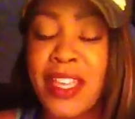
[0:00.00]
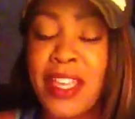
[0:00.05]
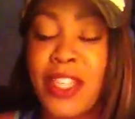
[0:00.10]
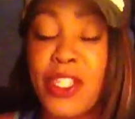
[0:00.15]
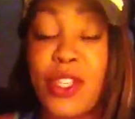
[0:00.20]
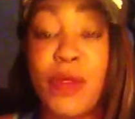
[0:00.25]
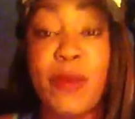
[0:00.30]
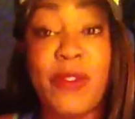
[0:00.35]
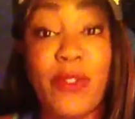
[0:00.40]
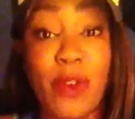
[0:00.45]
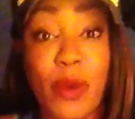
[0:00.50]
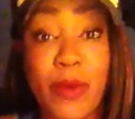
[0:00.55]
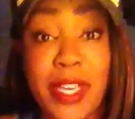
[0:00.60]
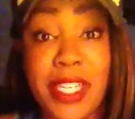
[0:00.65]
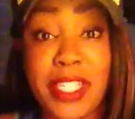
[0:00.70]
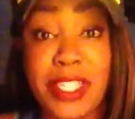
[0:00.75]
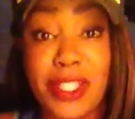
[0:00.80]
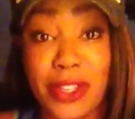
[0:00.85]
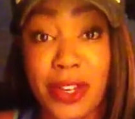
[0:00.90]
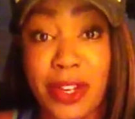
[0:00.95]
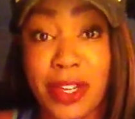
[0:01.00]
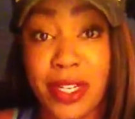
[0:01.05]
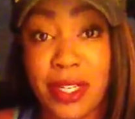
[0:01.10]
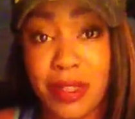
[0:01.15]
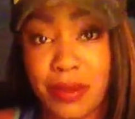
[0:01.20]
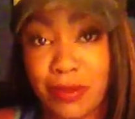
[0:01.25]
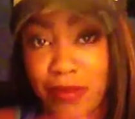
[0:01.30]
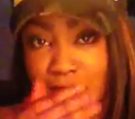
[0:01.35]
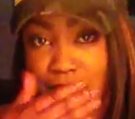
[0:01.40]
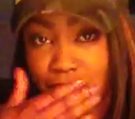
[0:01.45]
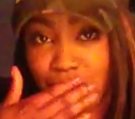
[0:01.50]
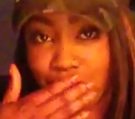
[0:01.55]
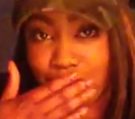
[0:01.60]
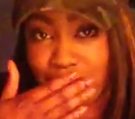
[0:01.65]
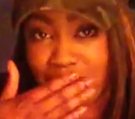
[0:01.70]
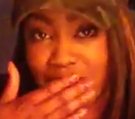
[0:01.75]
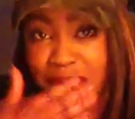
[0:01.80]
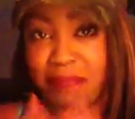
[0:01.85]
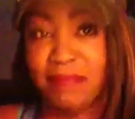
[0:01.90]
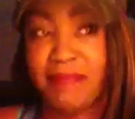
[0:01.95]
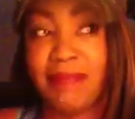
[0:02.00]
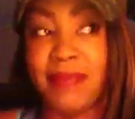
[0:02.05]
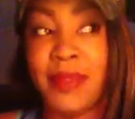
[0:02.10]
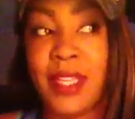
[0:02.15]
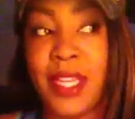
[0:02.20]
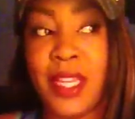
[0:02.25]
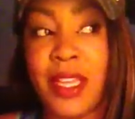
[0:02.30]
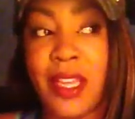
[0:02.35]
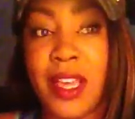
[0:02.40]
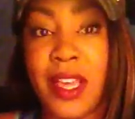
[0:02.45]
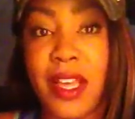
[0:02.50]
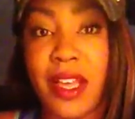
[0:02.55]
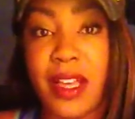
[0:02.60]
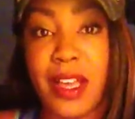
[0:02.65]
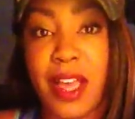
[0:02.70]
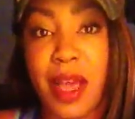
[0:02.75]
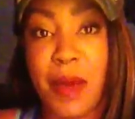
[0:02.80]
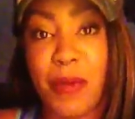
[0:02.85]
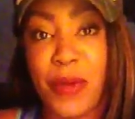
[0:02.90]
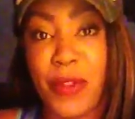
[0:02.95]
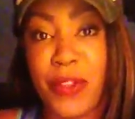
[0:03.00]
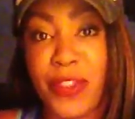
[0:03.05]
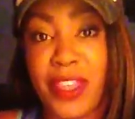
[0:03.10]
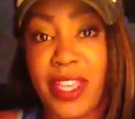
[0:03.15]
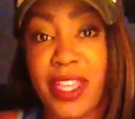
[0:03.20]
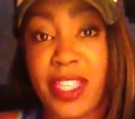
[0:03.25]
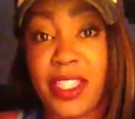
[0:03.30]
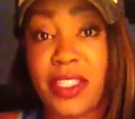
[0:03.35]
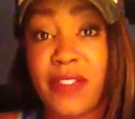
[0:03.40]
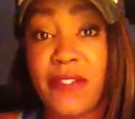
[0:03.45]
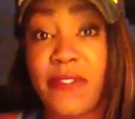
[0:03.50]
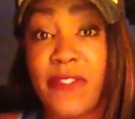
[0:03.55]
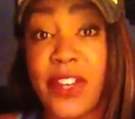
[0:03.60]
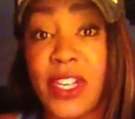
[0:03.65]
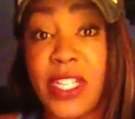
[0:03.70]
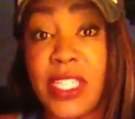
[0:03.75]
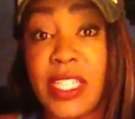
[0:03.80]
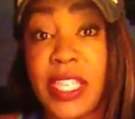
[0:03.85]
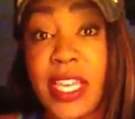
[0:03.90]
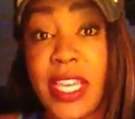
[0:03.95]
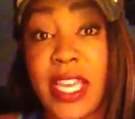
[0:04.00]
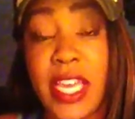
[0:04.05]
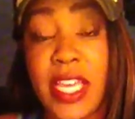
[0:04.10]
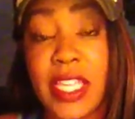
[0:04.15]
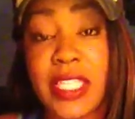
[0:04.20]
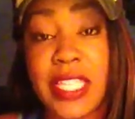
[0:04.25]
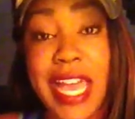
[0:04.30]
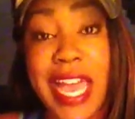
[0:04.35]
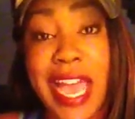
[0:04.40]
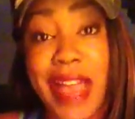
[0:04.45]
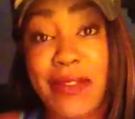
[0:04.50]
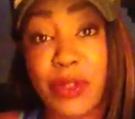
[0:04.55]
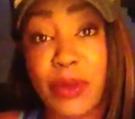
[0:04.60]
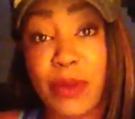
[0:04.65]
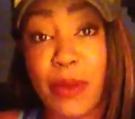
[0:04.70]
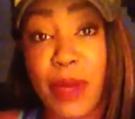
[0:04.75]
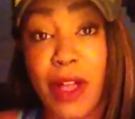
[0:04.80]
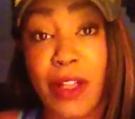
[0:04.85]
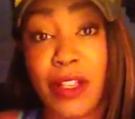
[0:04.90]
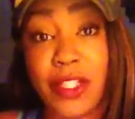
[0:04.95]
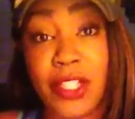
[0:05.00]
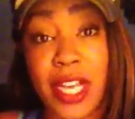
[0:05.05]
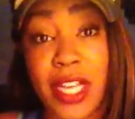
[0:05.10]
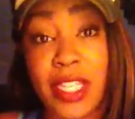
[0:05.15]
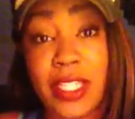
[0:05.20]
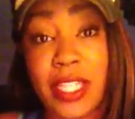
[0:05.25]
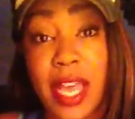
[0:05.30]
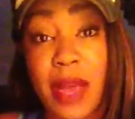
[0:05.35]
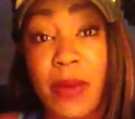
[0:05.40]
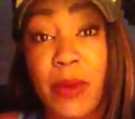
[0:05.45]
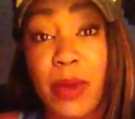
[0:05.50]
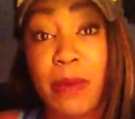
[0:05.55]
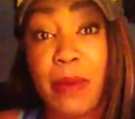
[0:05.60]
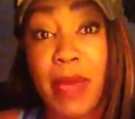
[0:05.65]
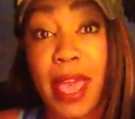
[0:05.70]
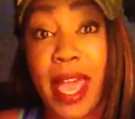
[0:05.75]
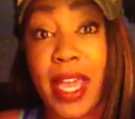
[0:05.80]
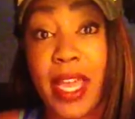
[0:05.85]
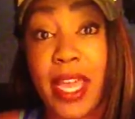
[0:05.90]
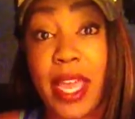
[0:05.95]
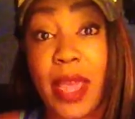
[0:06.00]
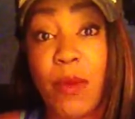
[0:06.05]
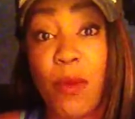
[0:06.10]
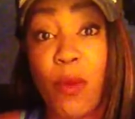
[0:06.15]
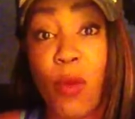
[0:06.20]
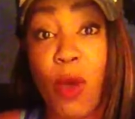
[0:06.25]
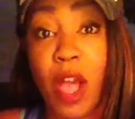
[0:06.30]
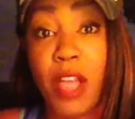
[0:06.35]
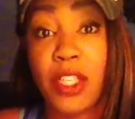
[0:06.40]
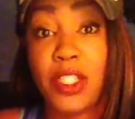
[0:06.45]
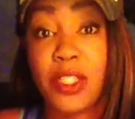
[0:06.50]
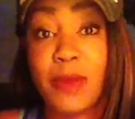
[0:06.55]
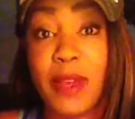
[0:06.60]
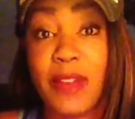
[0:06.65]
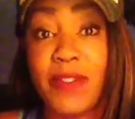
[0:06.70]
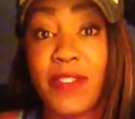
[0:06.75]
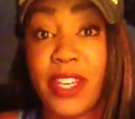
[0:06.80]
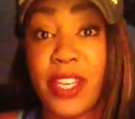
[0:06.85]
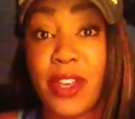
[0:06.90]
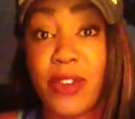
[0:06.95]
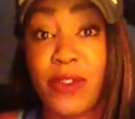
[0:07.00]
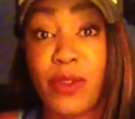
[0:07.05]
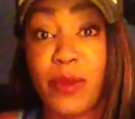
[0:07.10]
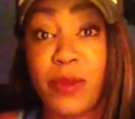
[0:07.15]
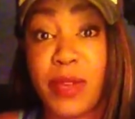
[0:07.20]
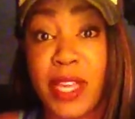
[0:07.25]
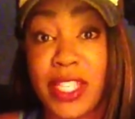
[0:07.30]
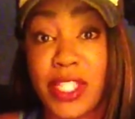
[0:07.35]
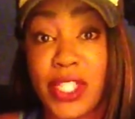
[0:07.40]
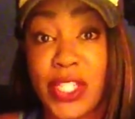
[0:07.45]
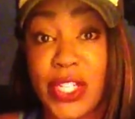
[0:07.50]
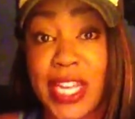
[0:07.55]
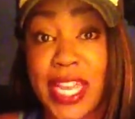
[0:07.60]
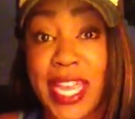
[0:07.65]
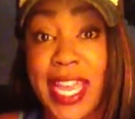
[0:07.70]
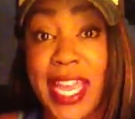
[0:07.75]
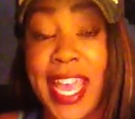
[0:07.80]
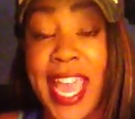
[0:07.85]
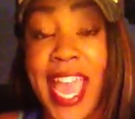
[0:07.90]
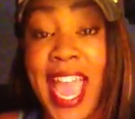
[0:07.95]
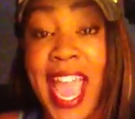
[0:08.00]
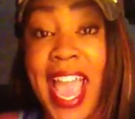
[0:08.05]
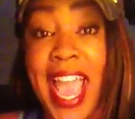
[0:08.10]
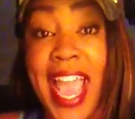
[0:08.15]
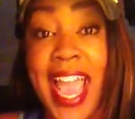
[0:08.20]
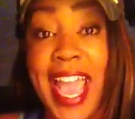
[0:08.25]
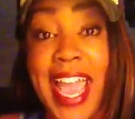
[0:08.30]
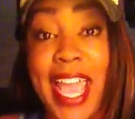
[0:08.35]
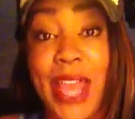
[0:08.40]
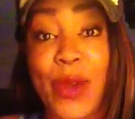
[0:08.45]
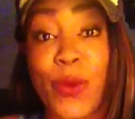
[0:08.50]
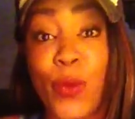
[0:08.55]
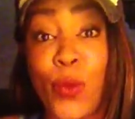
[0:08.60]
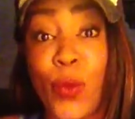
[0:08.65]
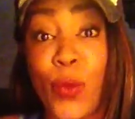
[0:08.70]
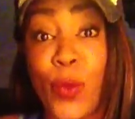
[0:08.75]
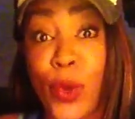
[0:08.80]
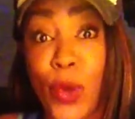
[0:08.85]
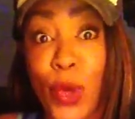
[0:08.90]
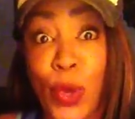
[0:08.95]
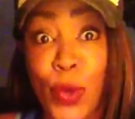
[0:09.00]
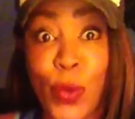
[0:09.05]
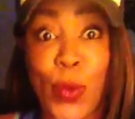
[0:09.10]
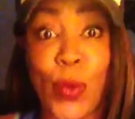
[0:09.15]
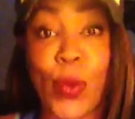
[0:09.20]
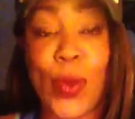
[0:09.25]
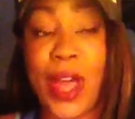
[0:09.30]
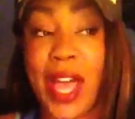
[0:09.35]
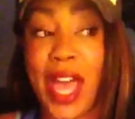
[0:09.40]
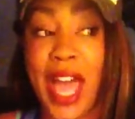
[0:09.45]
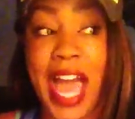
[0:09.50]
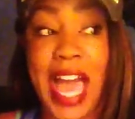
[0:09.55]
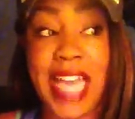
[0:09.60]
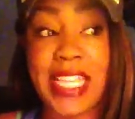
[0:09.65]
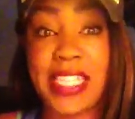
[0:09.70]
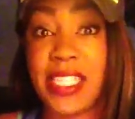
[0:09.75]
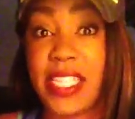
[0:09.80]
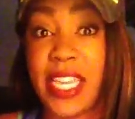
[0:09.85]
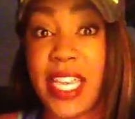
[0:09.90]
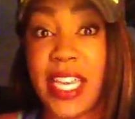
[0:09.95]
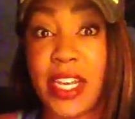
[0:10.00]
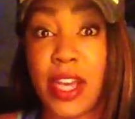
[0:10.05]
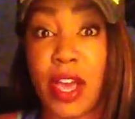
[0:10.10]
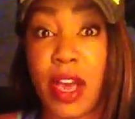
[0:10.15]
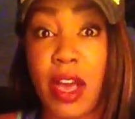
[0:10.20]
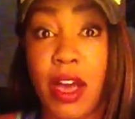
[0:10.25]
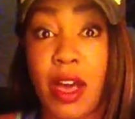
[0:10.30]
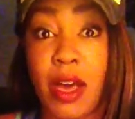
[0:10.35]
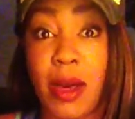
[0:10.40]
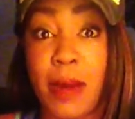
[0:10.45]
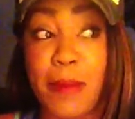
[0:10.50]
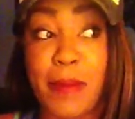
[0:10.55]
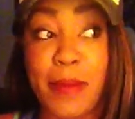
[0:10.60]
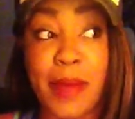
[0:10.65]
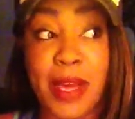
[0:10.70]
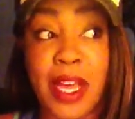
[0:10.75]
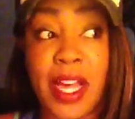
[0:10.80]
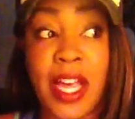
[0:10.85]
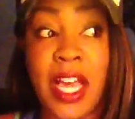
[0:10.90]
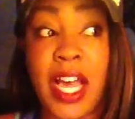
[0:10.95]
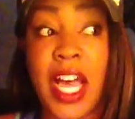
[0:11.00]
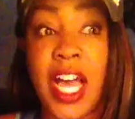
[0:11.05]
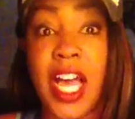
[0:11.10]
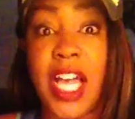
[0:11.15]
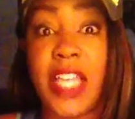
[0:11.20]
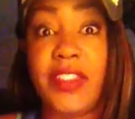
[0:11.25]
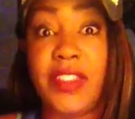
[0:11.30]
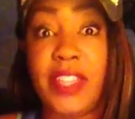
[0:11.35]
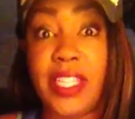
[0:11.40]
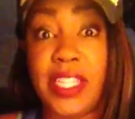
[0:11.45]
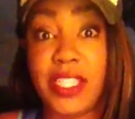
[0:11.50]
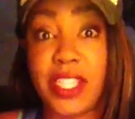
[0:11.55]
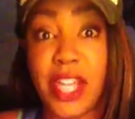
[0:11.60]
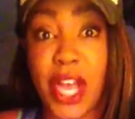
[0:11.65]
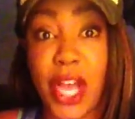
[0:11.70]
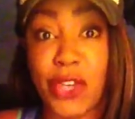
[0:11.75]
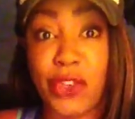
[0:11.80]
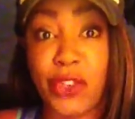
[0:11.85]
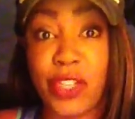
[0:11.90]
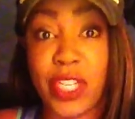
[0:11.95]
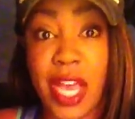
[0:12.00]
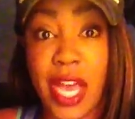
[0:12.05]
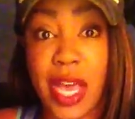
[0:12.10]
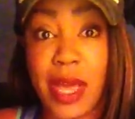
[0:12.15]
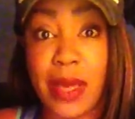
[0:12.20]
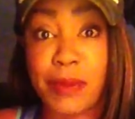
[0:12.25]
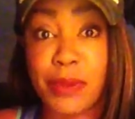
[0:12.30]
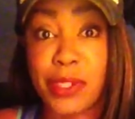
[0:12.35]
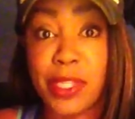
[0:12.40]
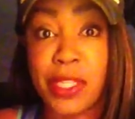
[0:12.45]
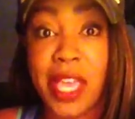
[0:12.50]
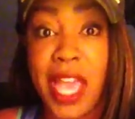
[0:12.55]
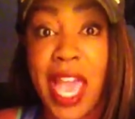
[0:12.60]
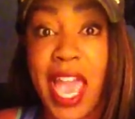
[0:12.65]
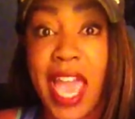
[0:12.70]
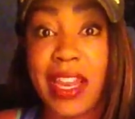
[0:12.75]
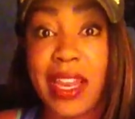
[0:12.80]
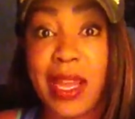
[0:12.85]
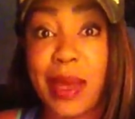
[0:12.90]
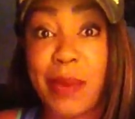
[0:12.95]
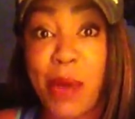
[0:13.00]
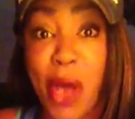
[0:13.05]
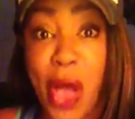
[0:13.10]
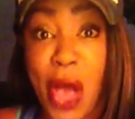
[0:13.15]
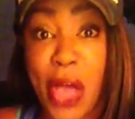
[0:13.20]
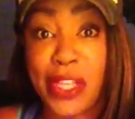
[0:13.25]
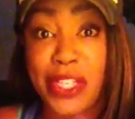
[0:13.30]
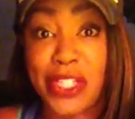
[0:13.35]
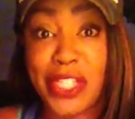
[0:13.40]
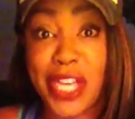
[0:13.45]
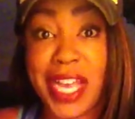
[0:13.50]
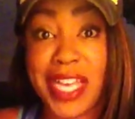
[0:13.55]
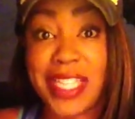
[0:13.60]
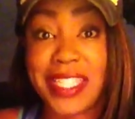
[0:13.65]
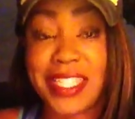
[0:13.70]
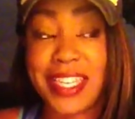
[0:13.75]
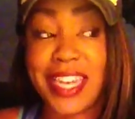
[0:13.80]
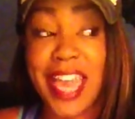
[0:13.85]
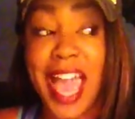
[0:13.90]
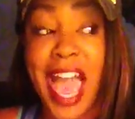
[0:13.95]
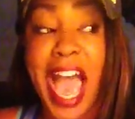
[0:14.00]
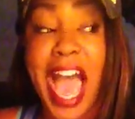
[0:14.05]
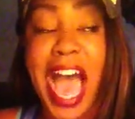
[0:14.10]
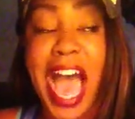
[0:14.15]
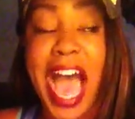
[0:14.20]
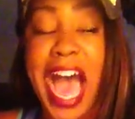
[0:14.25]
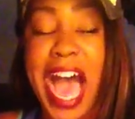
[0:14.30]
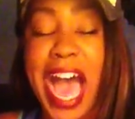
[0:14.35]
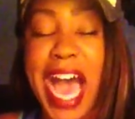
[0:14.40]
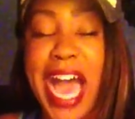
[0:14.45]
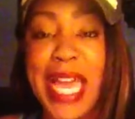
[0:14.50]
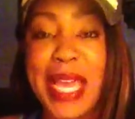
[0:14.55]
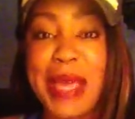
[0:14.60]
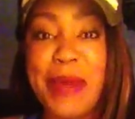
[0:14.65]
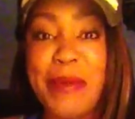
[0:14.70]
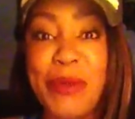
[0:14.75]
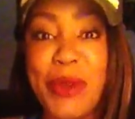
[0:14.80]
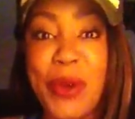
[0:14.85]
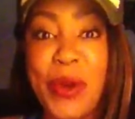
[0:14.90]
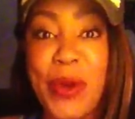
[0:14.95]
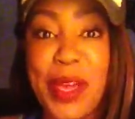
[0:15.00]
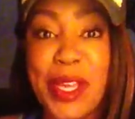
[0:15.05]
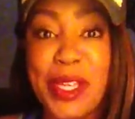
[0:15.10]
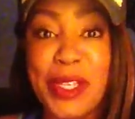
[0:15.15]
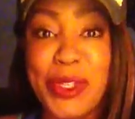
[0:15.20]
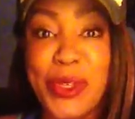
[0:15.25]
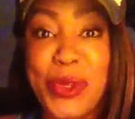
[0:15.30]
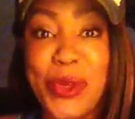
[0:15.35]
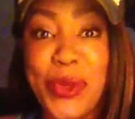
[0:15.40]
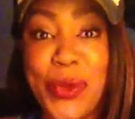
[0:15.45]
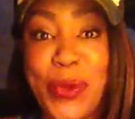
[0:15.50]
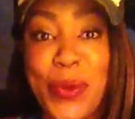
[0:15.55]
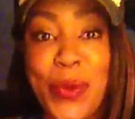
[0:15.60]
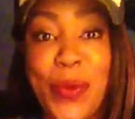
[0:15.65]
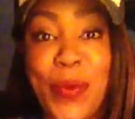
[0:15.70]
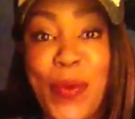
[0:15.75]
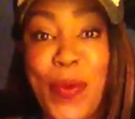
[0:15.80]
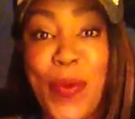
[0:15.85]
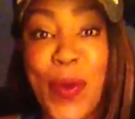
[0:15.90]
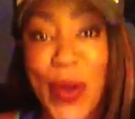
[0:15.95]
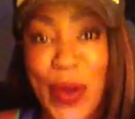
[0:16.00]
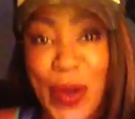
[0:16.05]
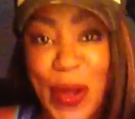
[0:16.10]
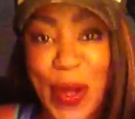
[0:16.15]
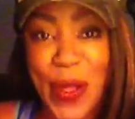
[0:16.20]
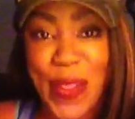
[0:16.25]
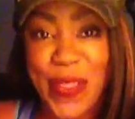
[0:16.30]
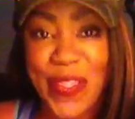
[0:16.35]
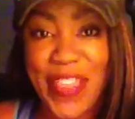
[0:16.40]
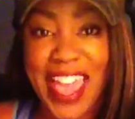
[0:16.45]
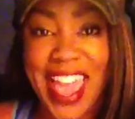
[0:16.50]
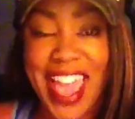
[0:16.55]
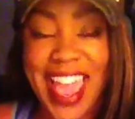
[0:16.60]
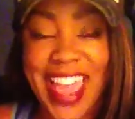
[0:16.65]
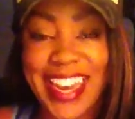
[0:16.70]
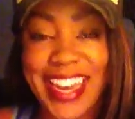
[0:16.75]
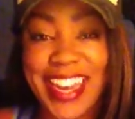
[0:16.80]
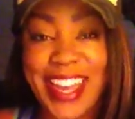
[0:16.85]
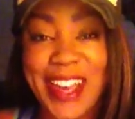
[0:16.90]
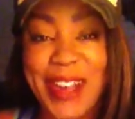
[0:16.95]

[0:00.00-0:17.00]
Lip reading: So before we get started, a couple of things. The first thing is I have to apologize. I went back and watched my video from yesterday and woo! I said at least 100 times, and I apologize, and I am going to work on that.